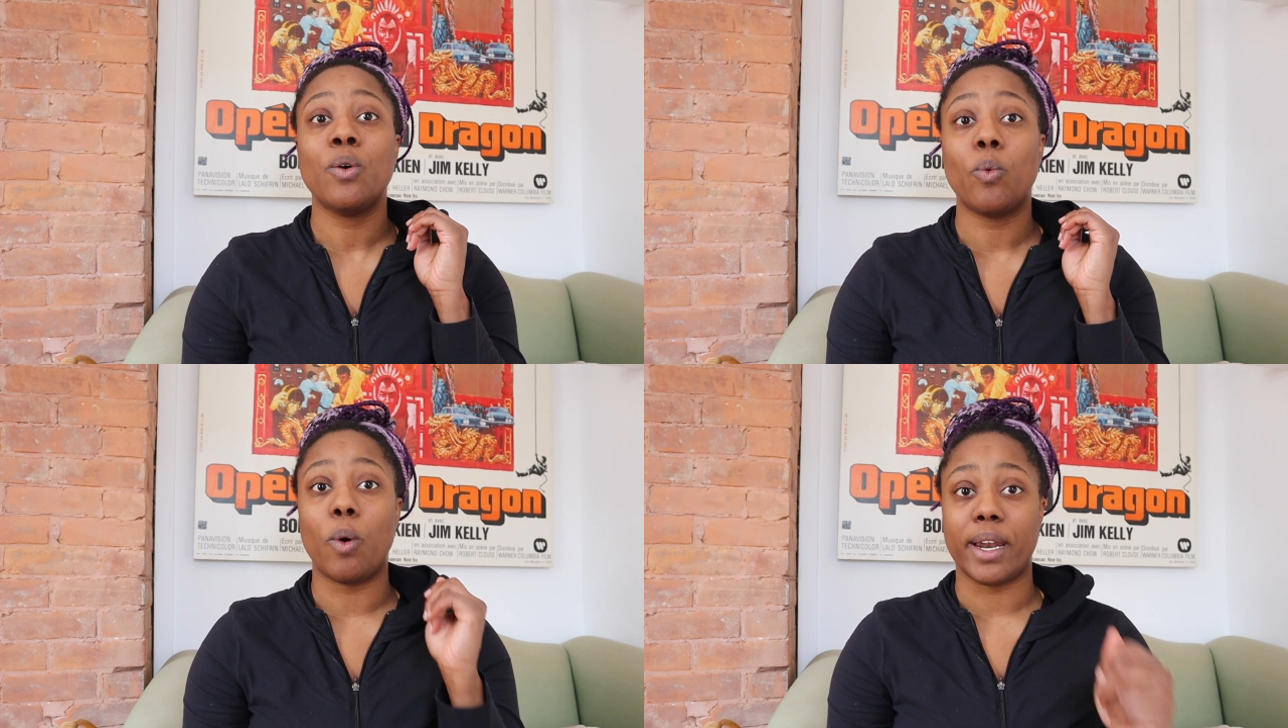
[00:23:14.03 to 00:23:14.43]

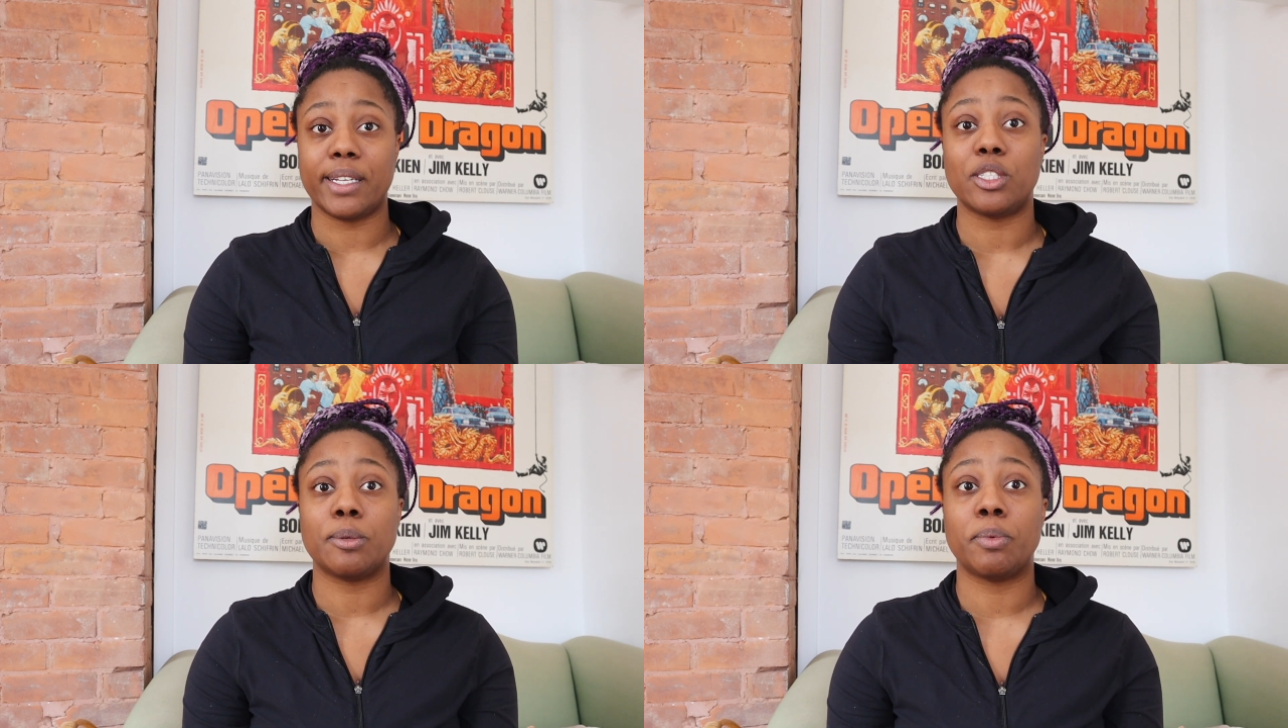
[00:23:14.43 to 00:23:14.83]

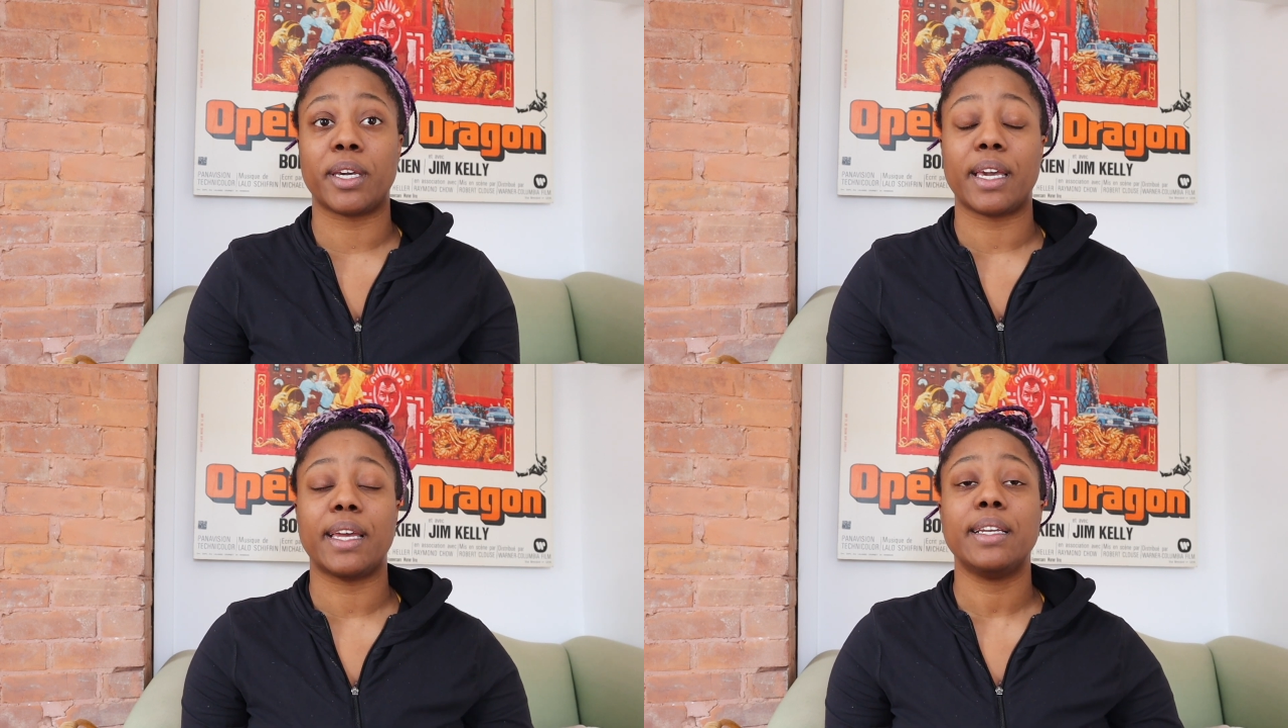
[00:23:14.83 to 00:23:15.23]
wanting to
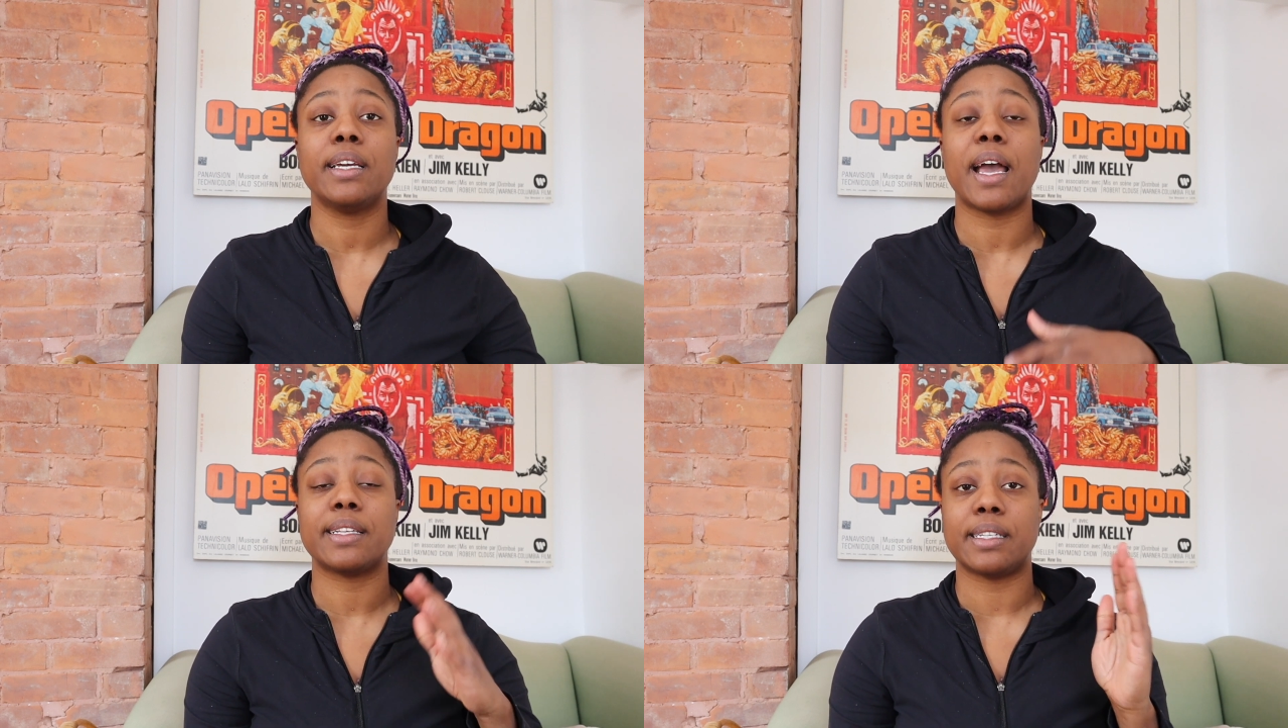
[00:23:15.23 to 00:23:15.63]
bring
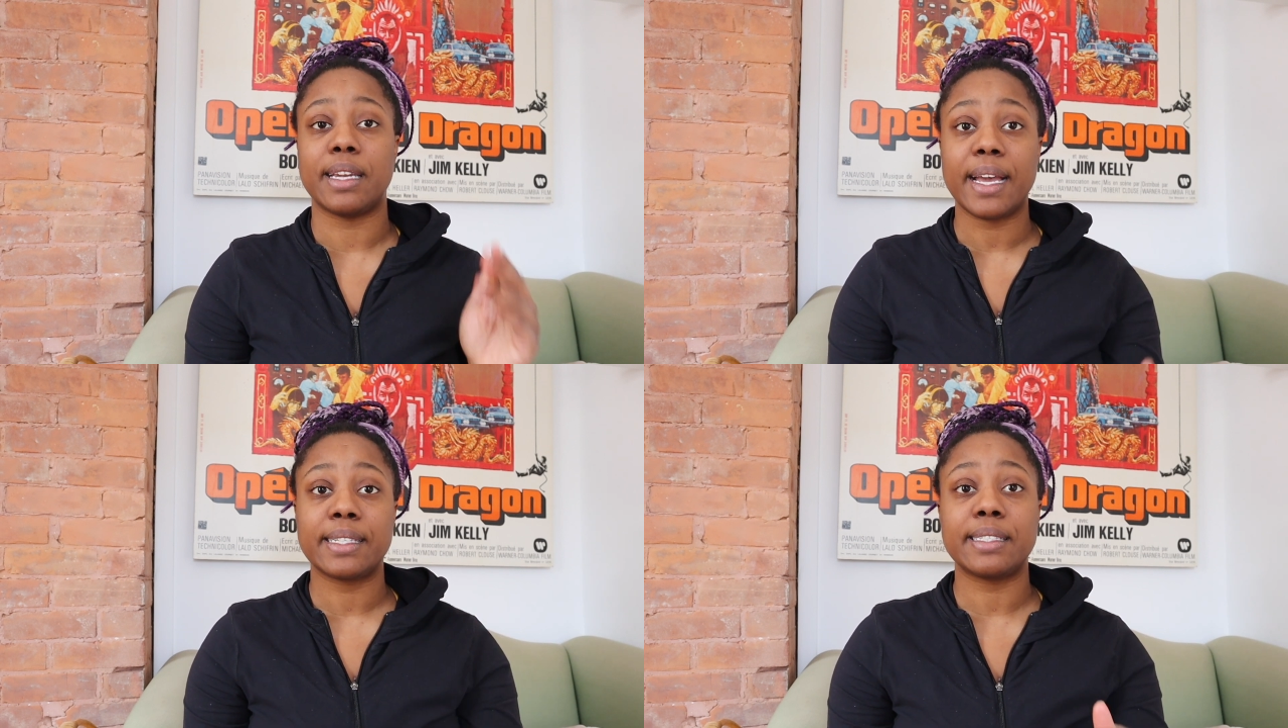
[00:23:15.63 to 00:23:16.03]
in as a
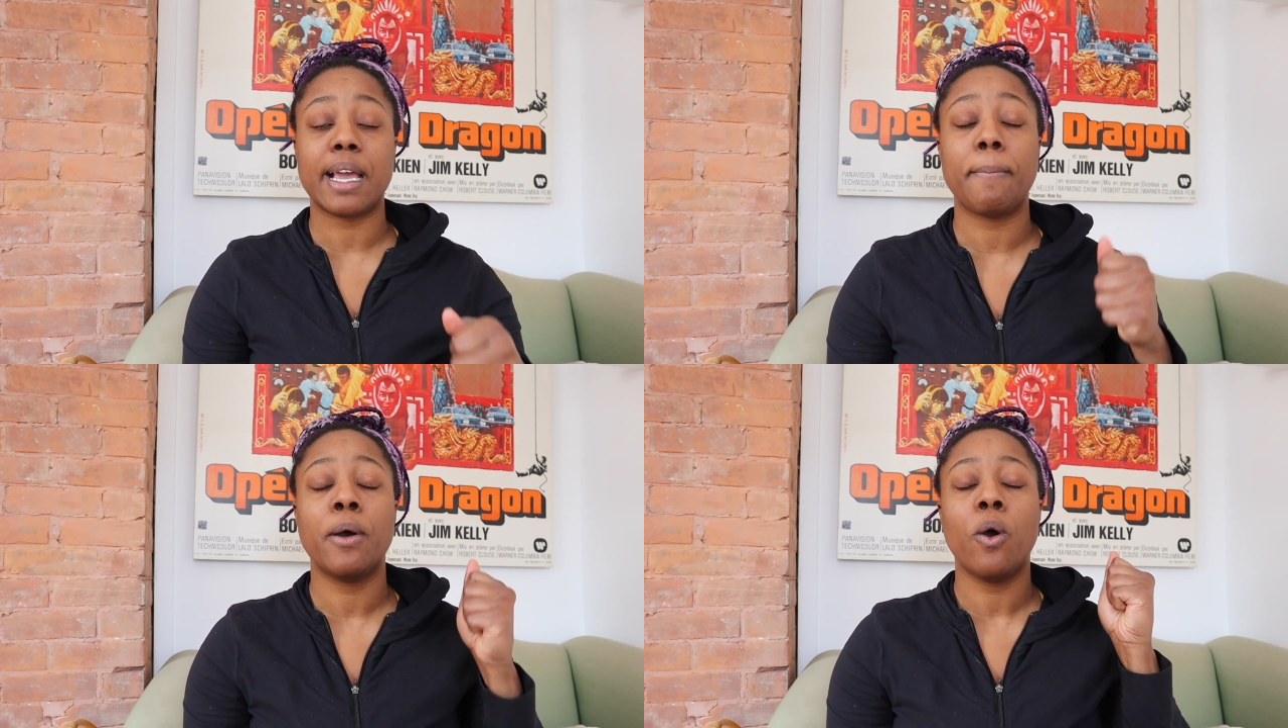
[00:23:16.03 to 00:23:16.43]
next
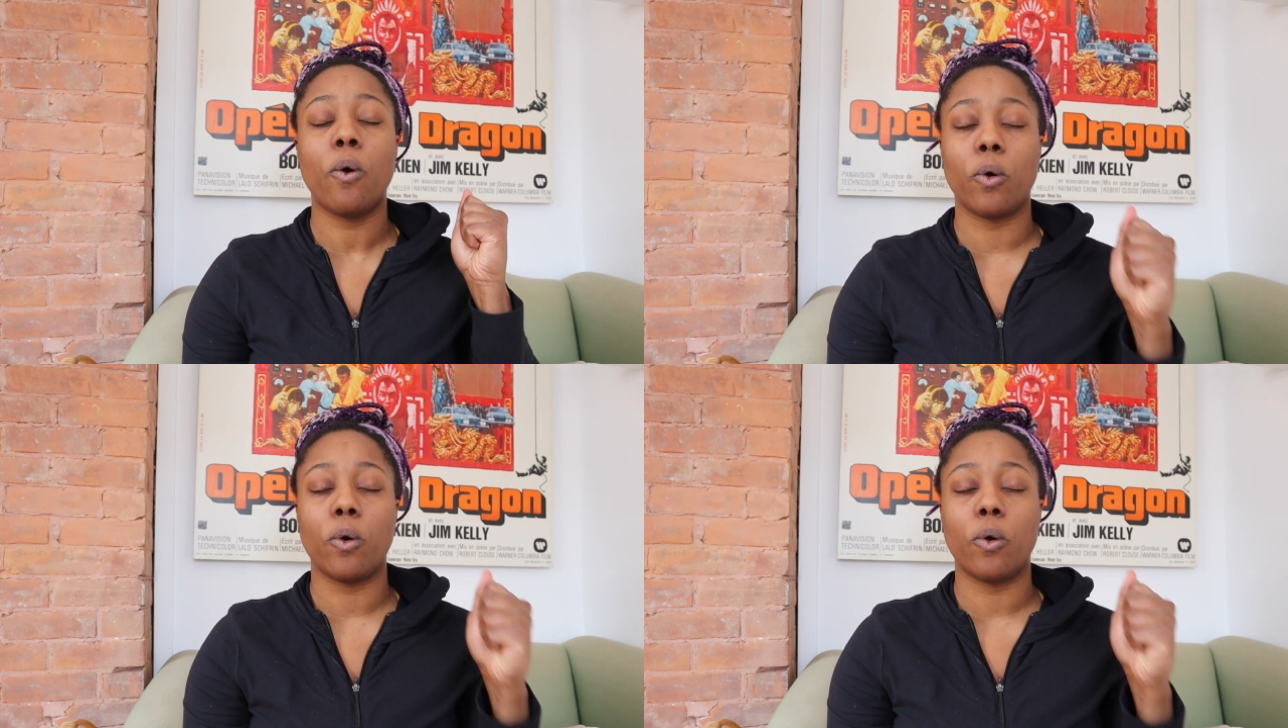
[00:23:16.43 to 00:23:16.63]
step.